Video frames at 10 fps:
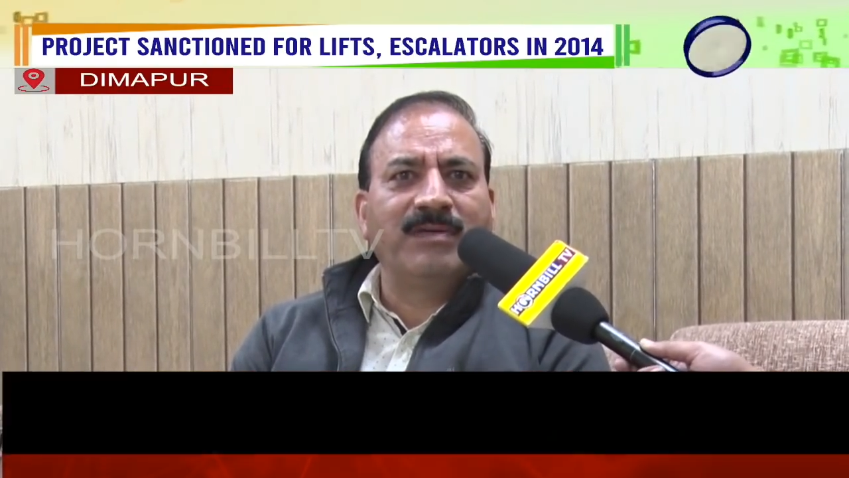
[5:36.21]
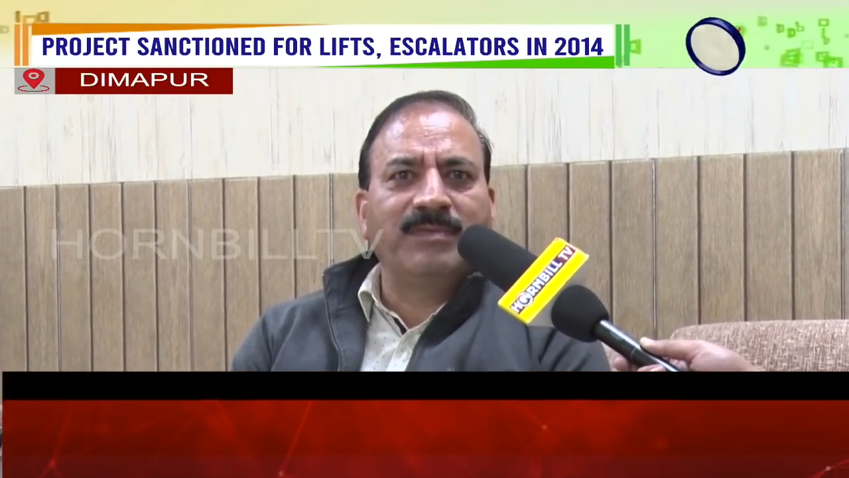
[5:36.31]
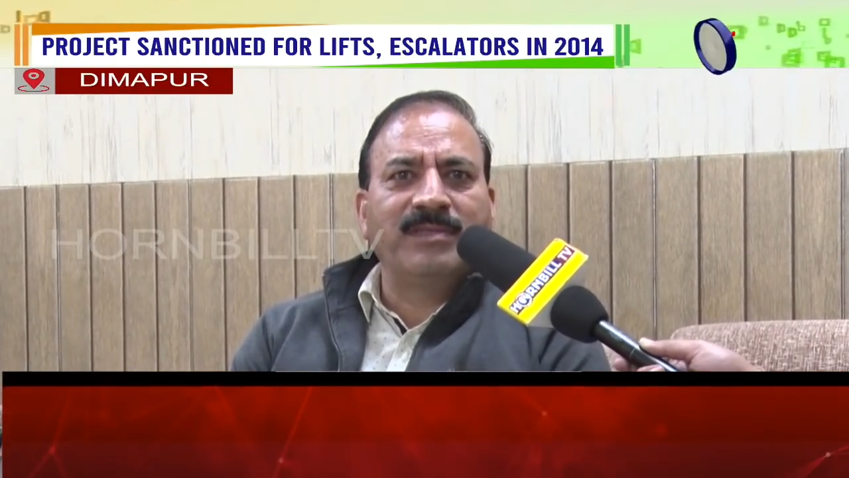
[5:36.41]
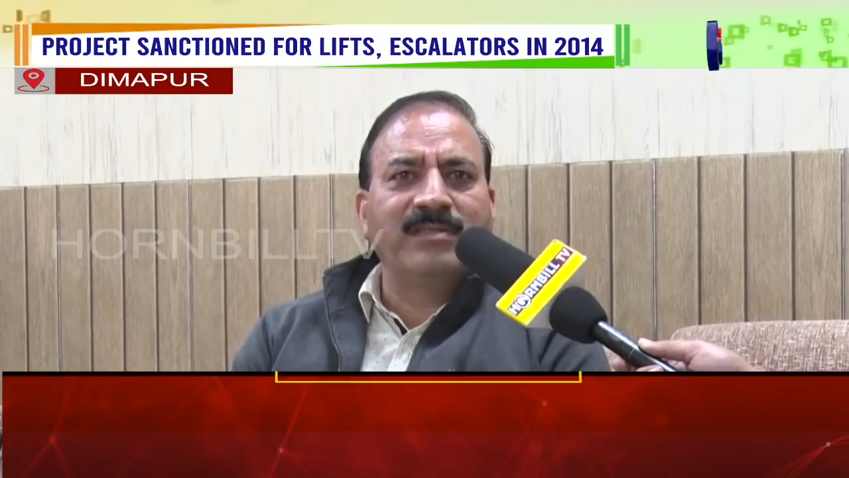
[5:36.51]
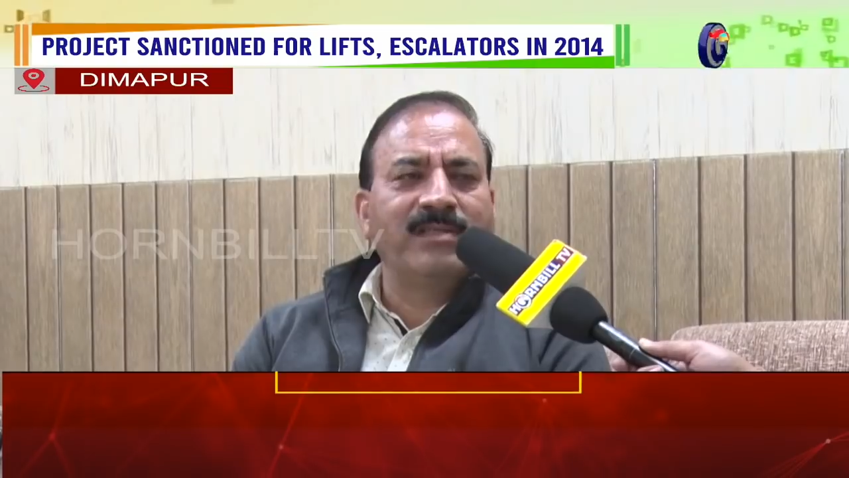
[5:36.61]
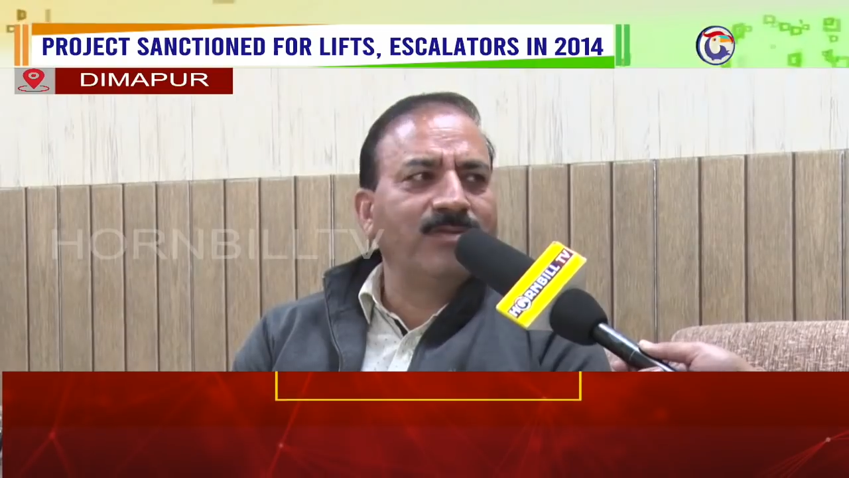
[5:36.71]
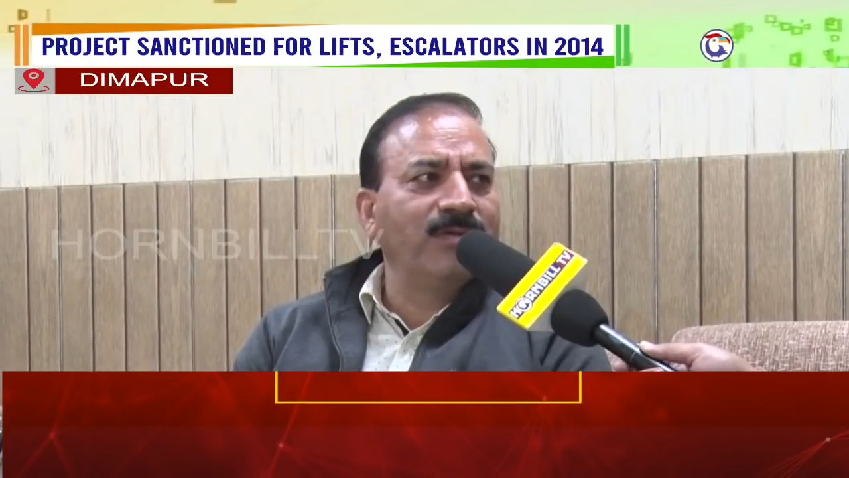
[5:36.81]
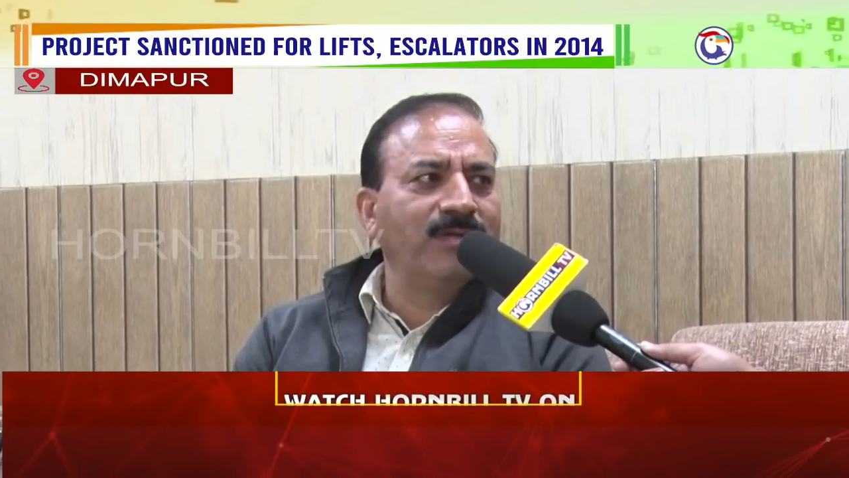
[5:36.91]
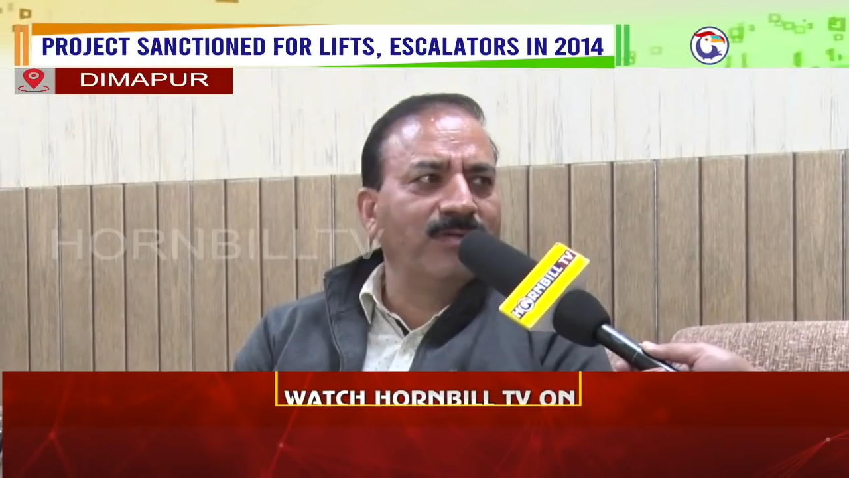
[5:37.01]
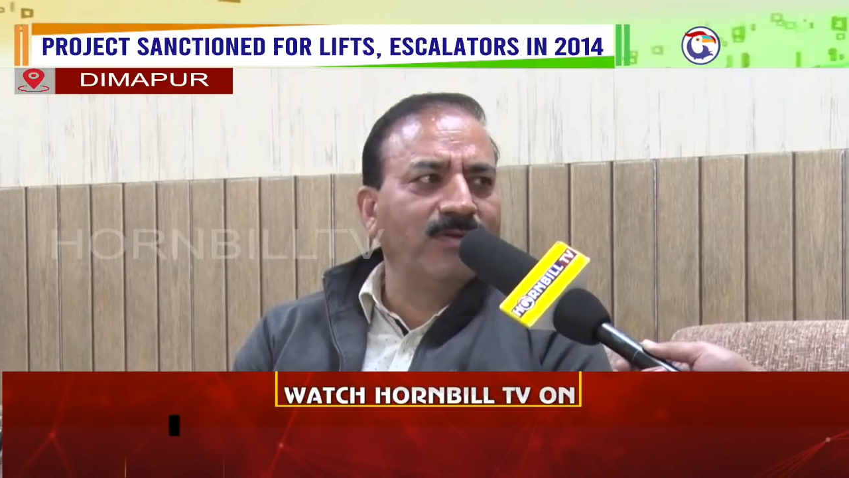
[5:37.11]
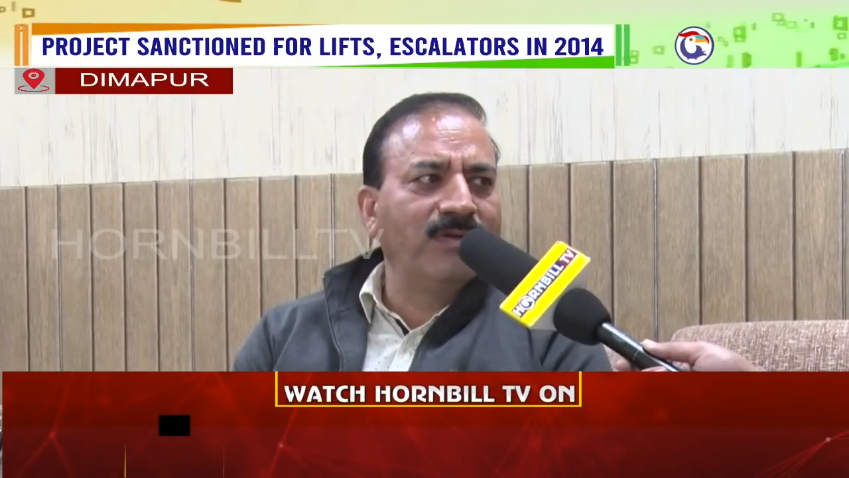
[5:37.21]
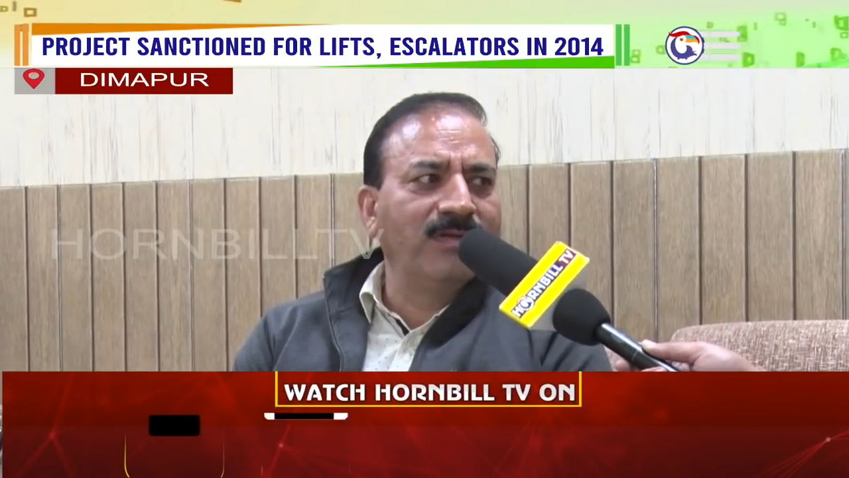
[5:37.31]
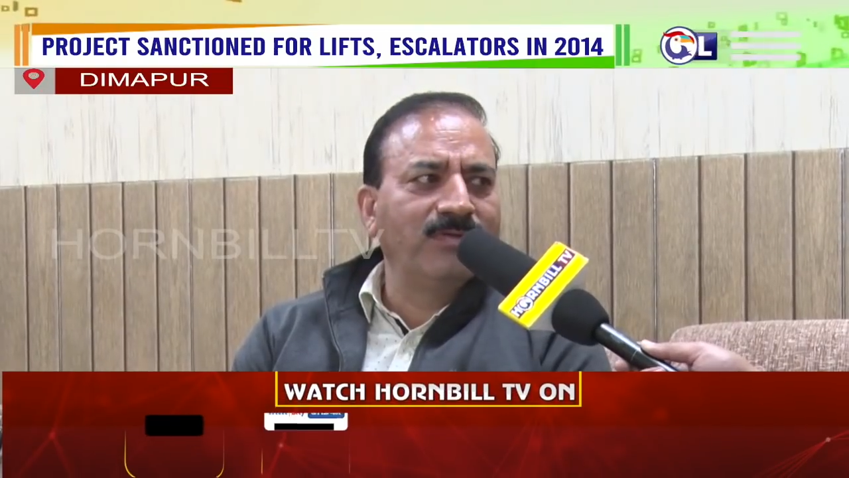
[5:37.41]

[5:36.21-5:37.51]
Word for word: the passenger should should